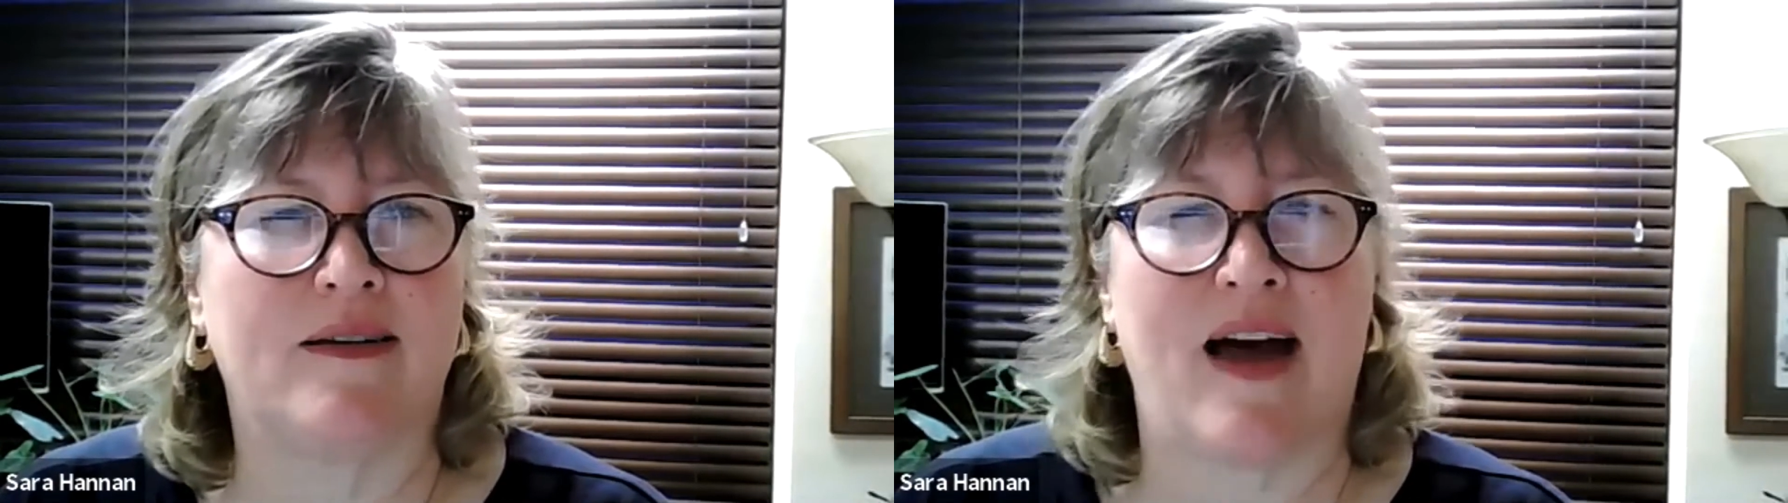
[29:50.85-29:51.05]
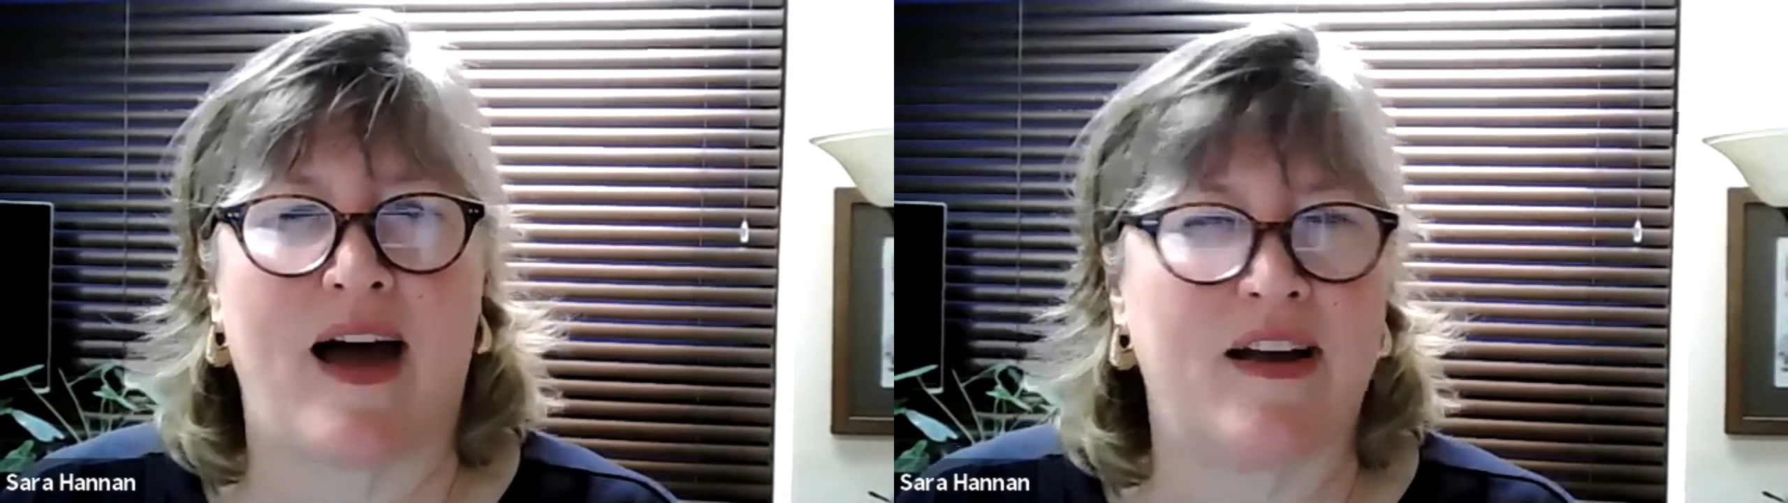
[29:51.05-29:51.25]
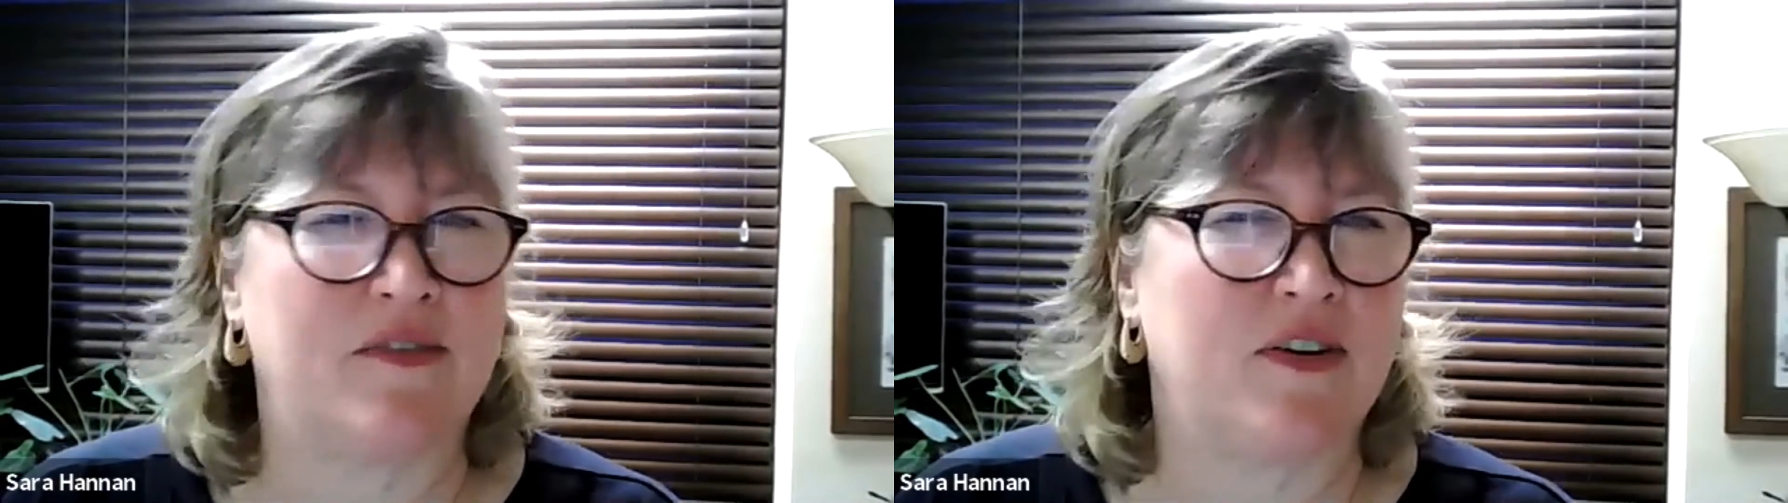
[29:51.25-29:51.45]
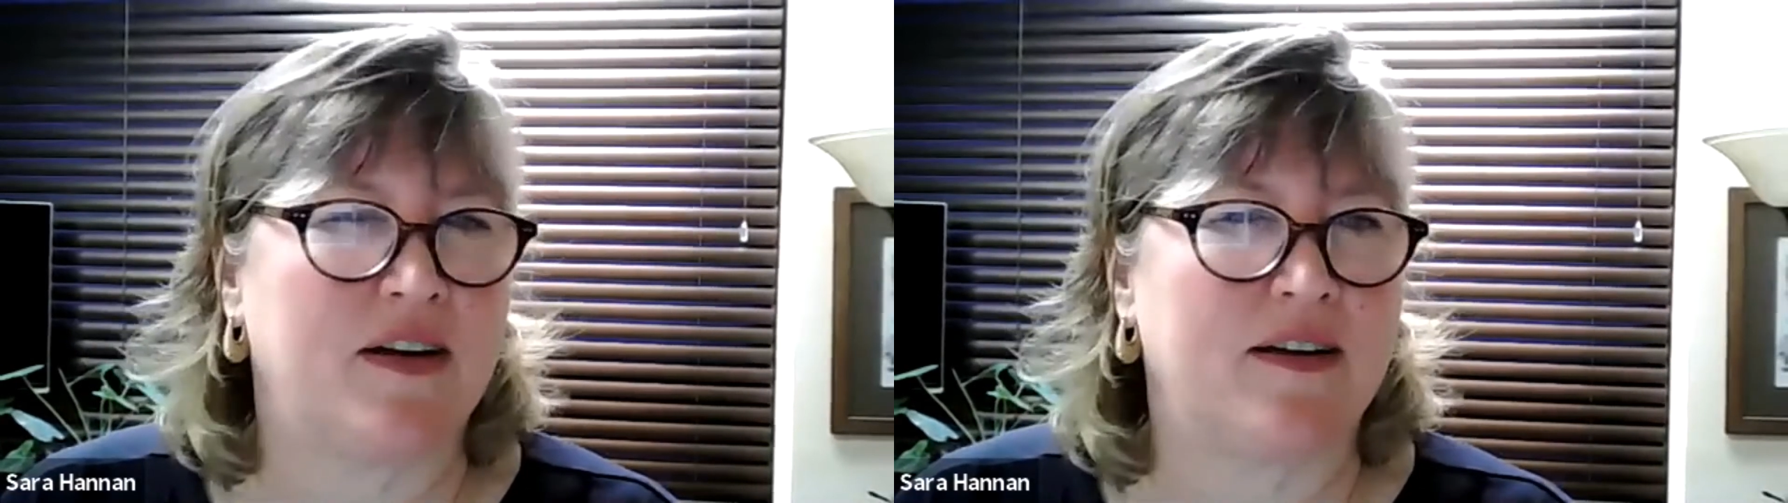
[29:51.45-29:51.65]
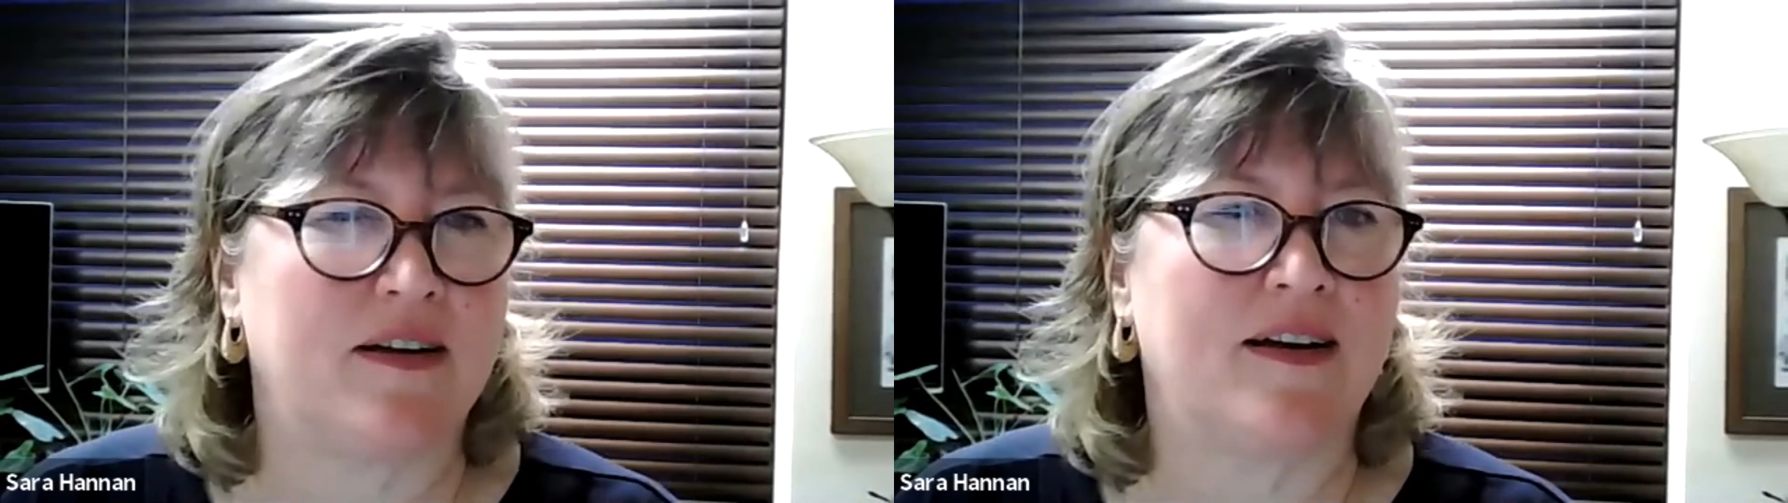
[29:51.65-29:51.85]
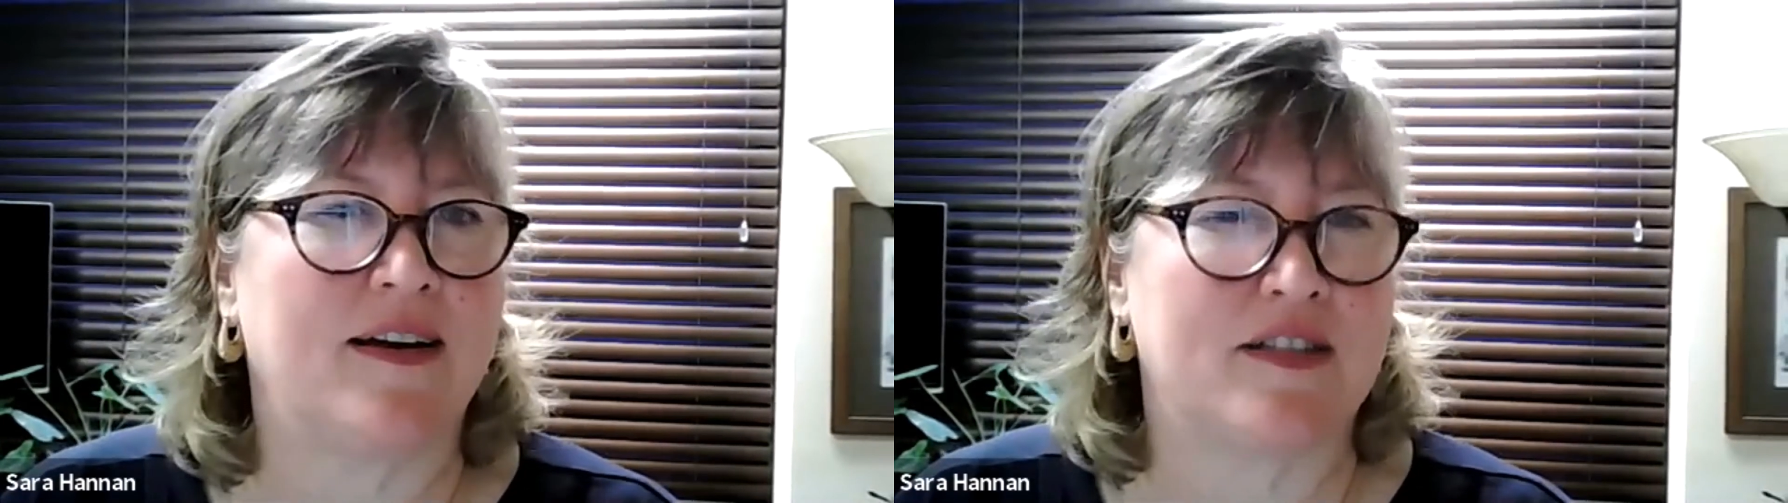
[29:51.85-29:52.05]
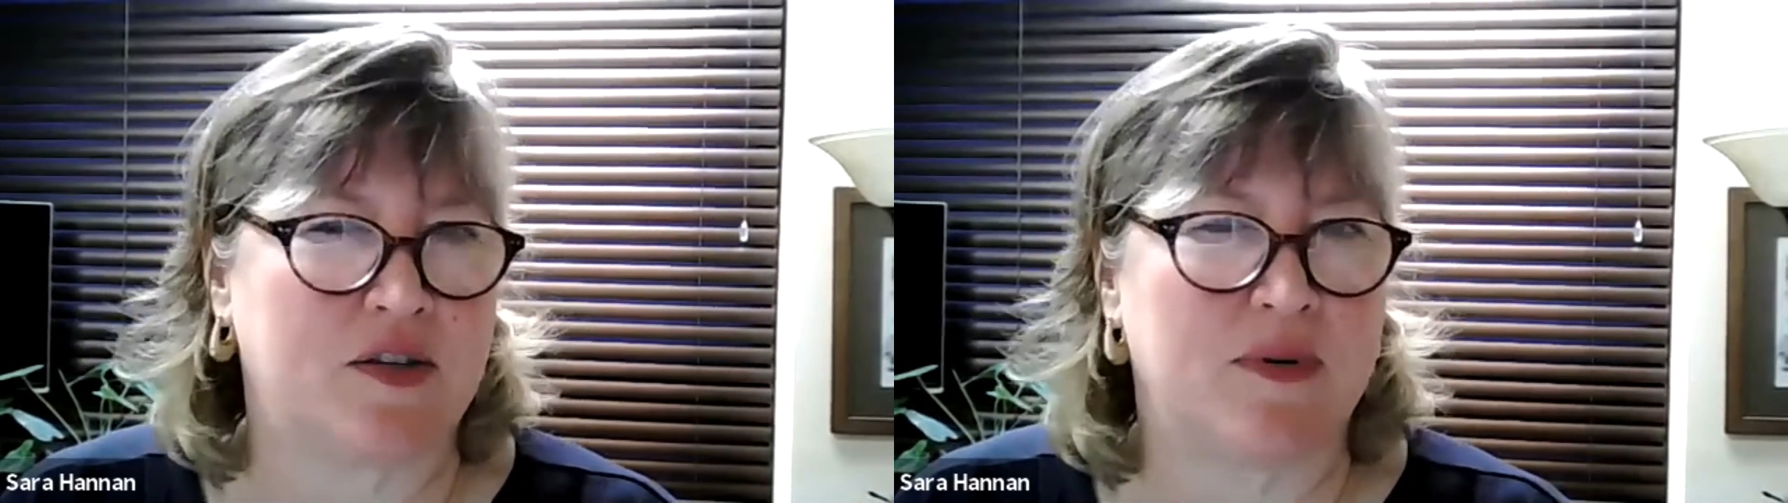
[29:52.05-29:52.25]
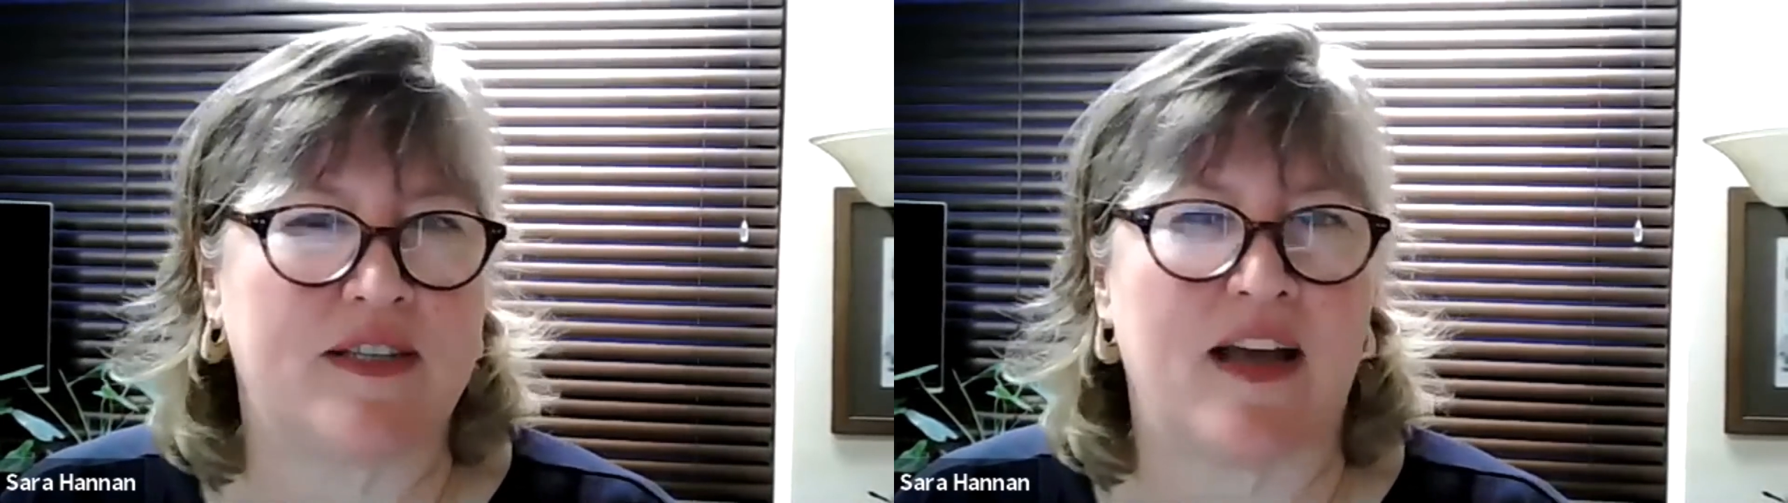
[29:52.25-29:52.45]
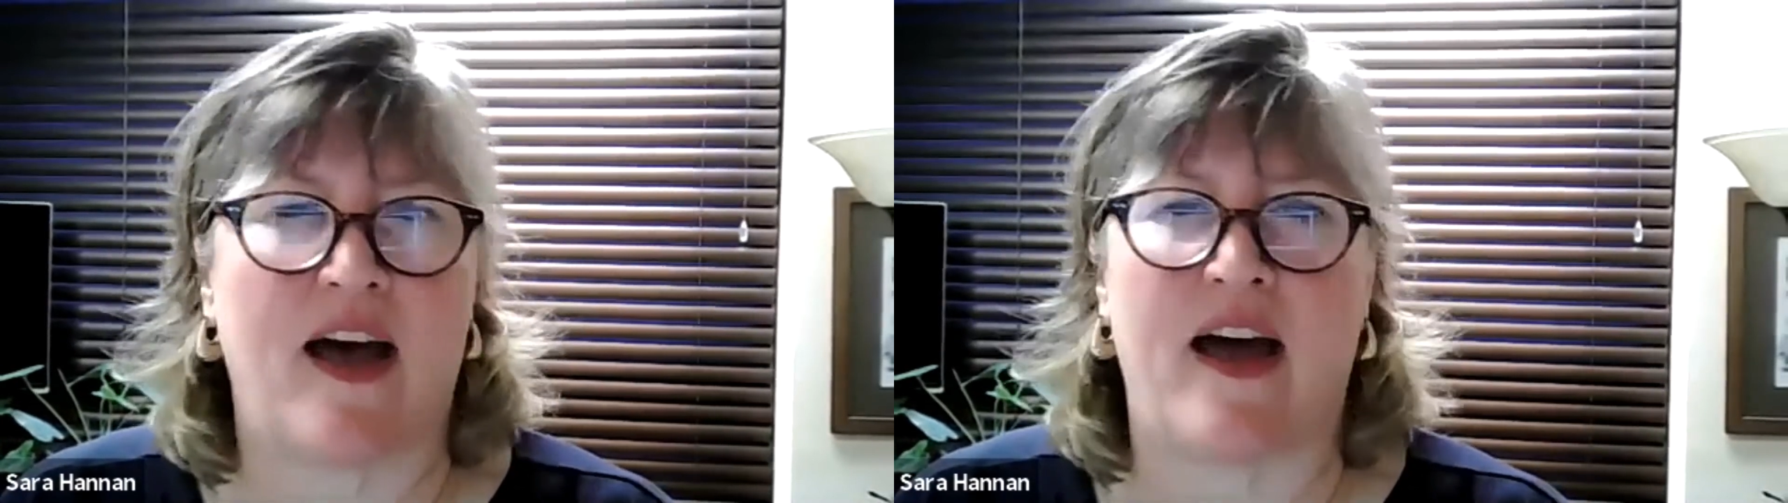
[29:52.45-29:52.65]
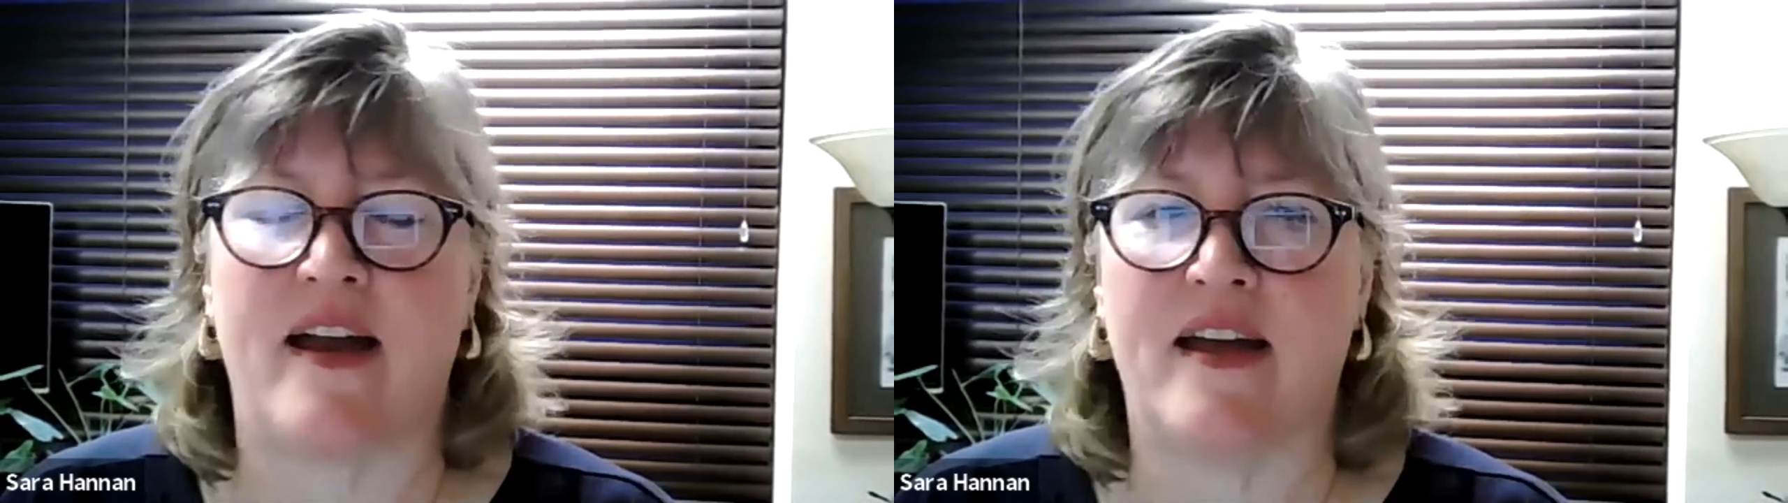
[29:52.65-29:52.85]
died of a
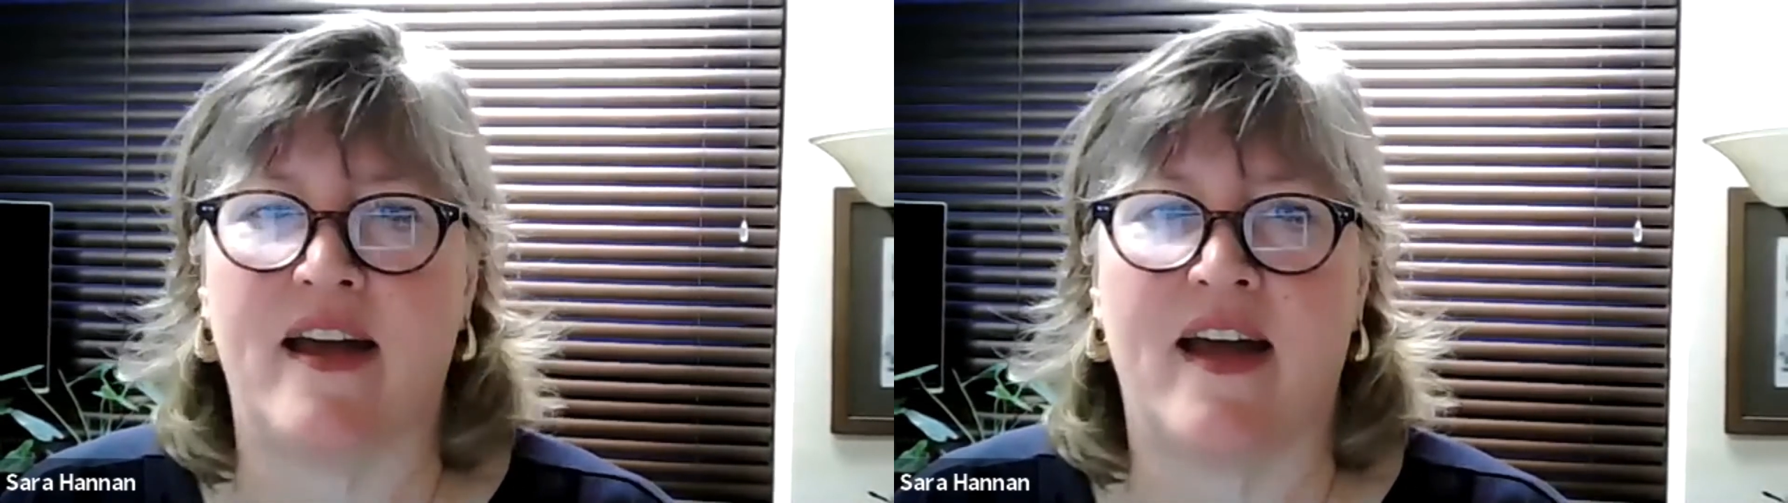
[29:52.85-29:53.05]
suicide,